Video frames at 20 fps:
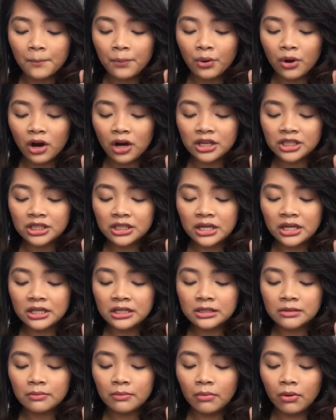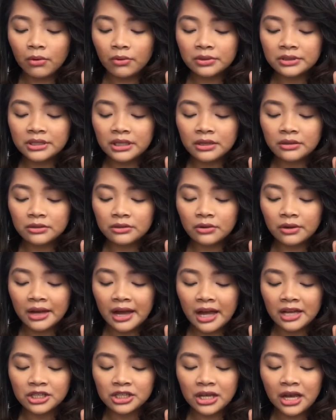brush is molded to
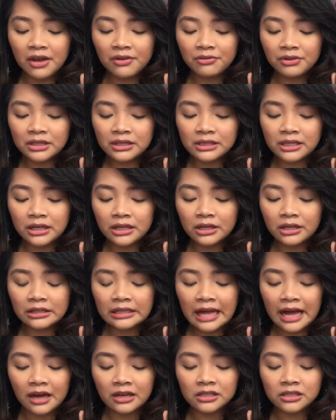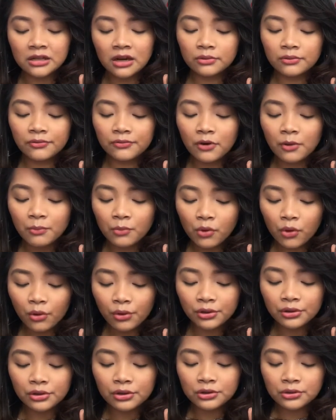catch every single lash from
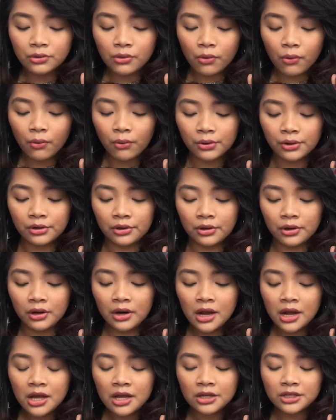corner to corner.